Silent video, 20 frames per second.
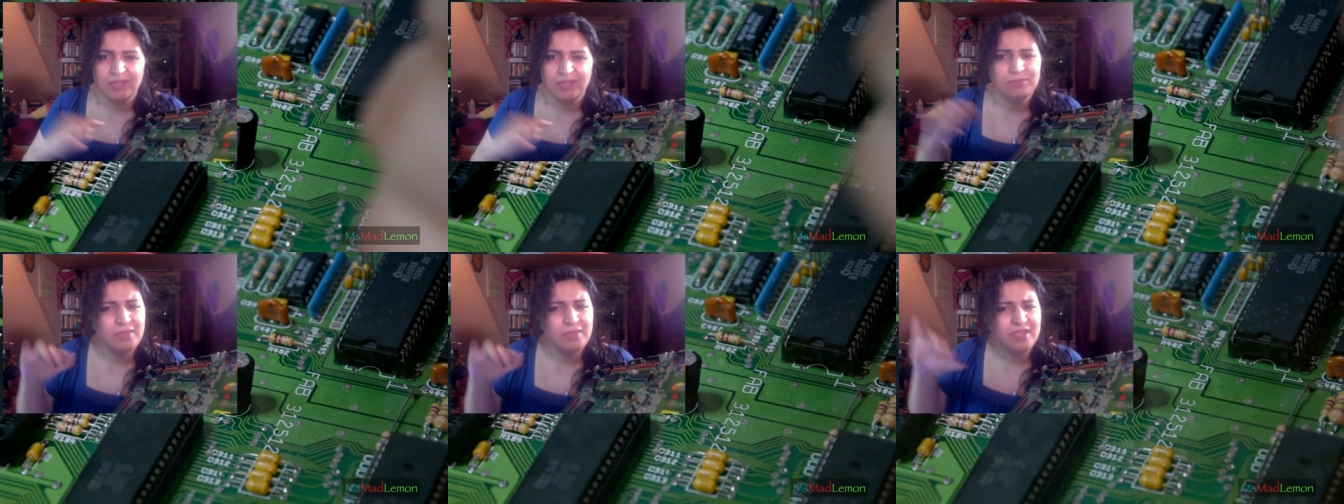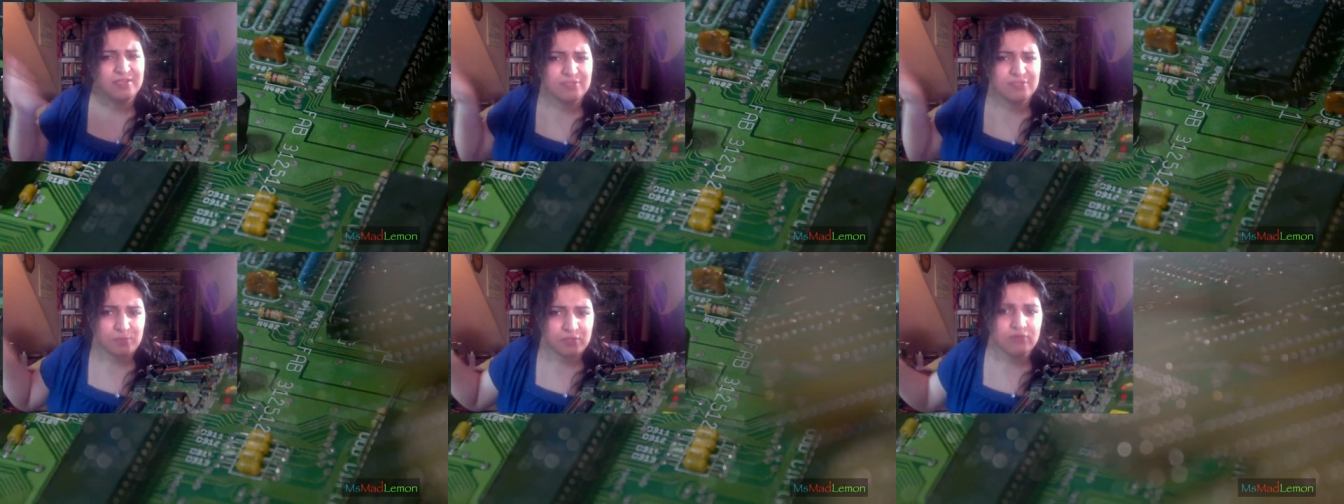my
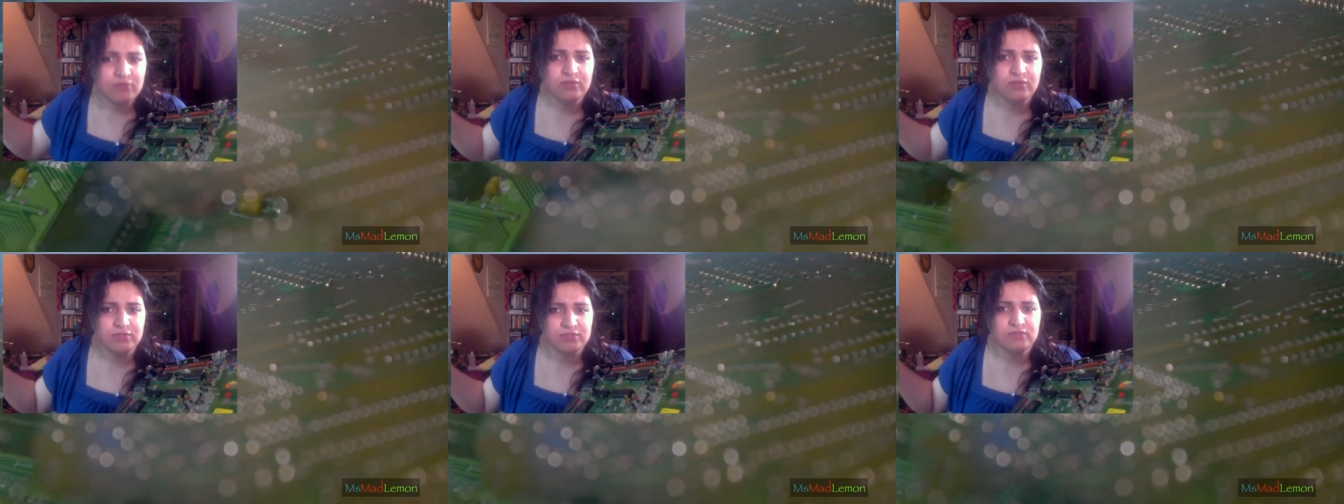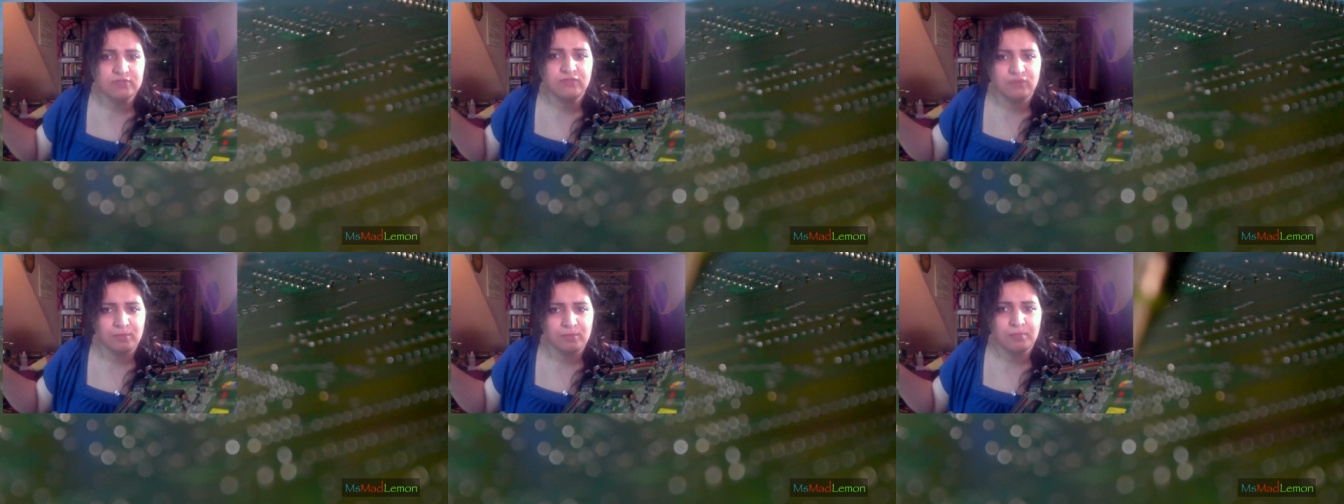
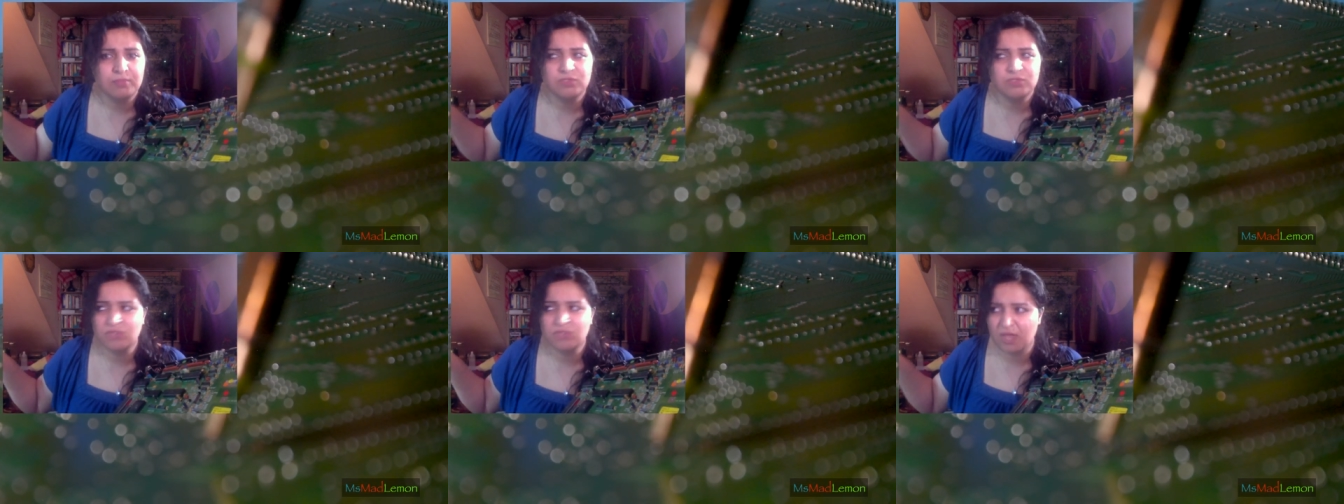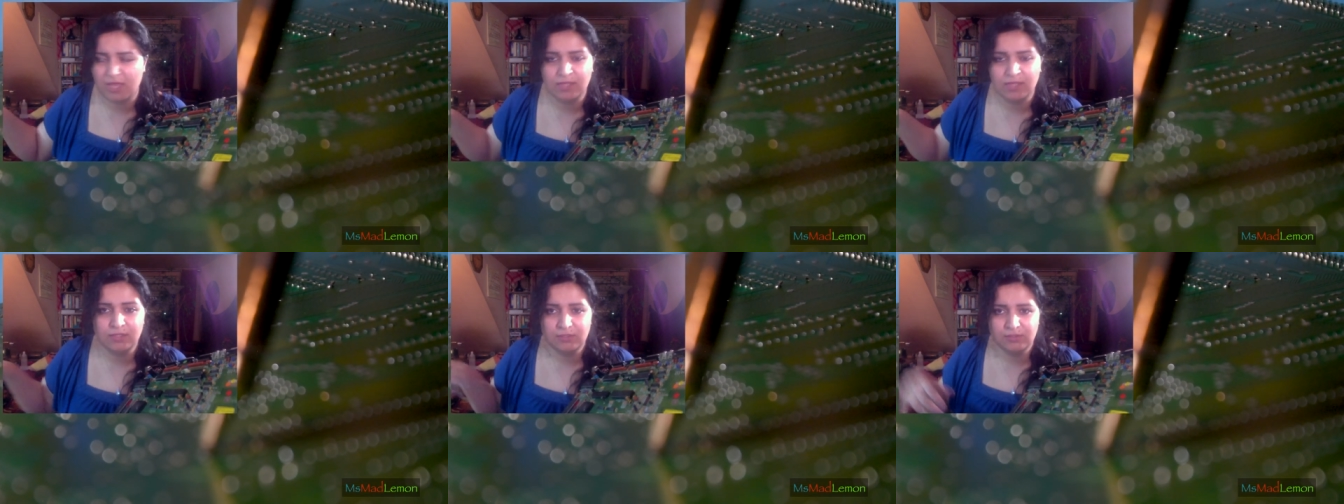experience from
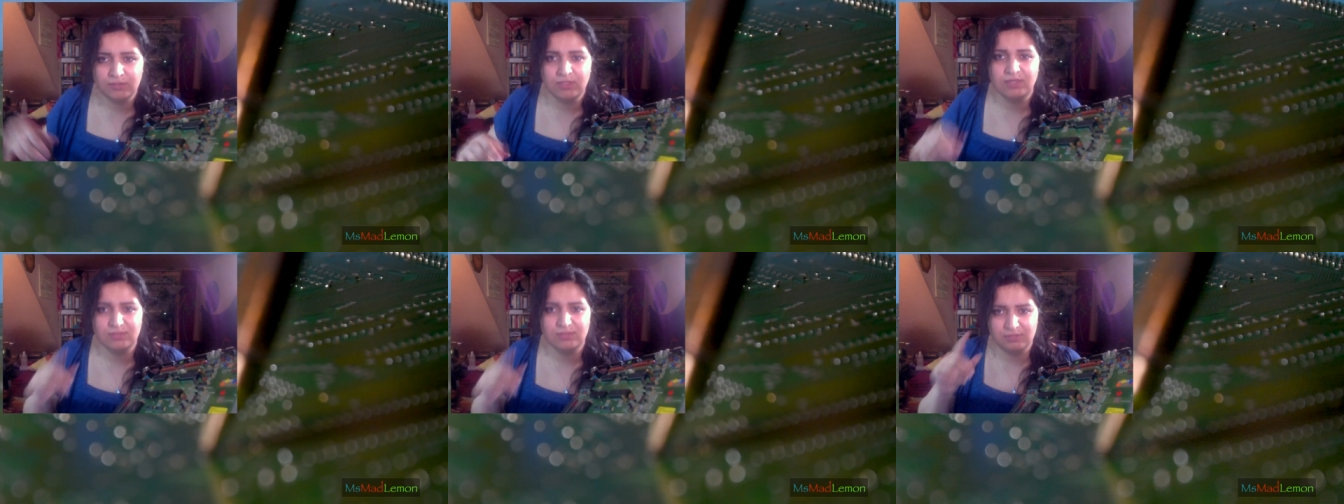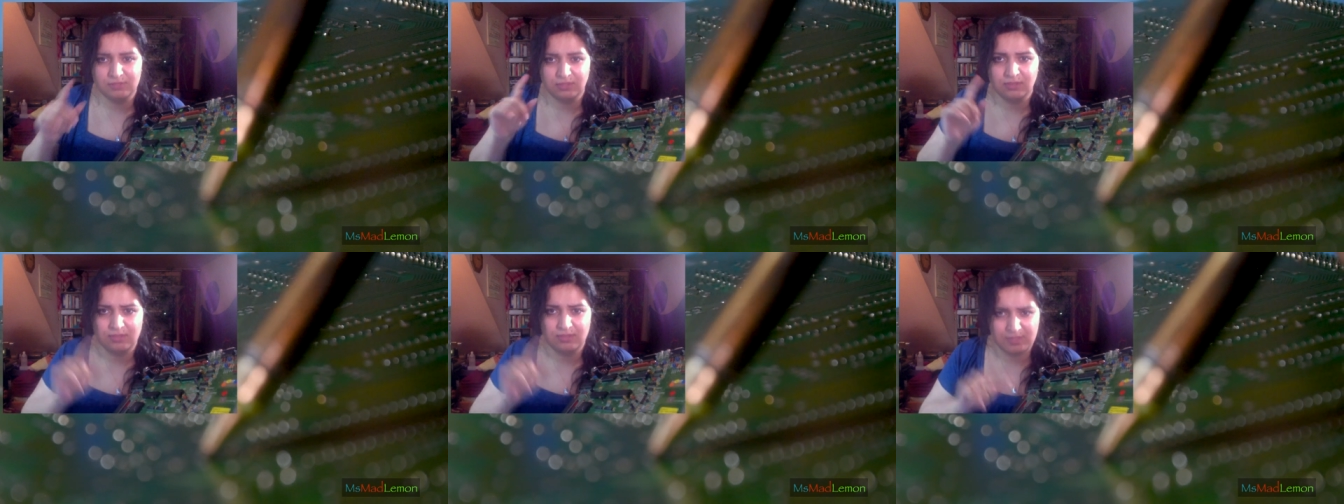childhood
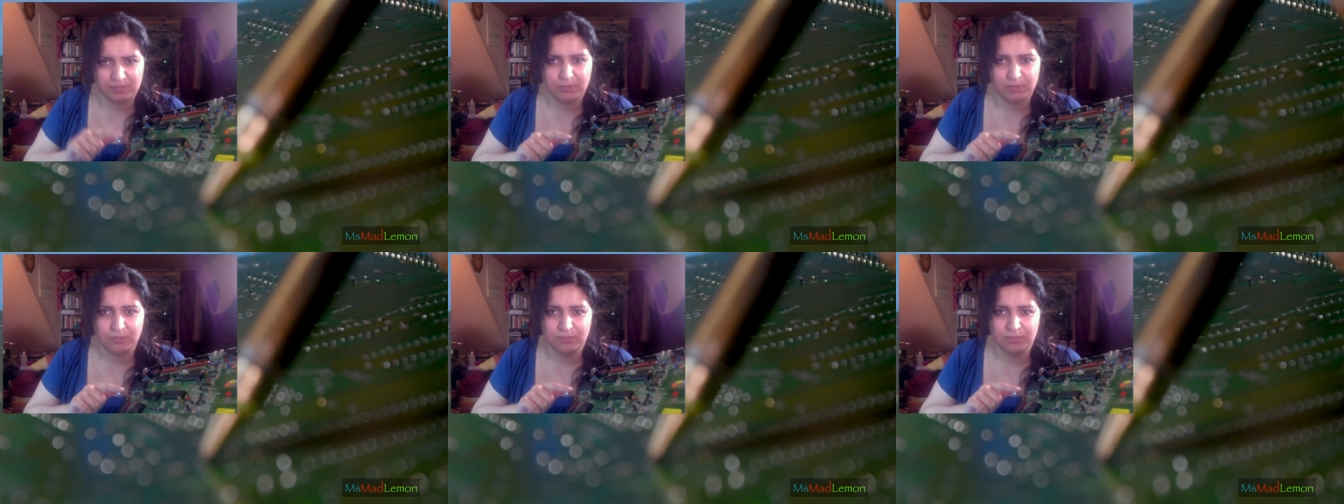until now,